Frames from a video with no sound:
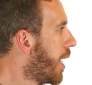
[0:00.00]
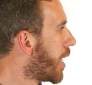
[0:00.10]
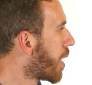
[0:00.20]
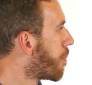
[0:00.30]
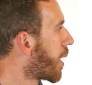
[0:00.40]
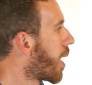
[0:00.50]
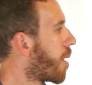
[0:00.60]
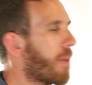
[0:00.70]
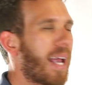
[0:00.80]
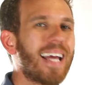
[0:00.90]
You can pick
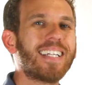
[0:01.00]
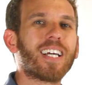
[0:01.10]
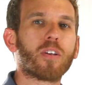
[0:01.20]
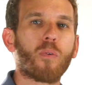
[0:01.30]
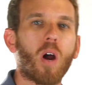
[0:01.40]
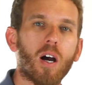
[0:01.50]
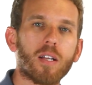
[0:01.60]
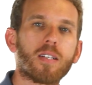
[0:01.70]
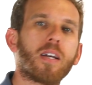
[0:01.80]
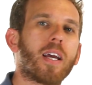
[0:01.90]
up any of the
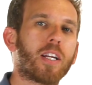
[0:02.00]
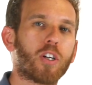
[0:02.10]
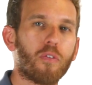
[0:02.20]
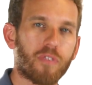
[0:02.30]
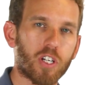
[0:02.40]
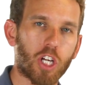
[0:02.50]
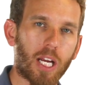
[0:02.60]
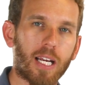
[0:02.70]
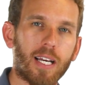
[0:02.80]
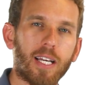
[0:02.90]
rods and go fishing.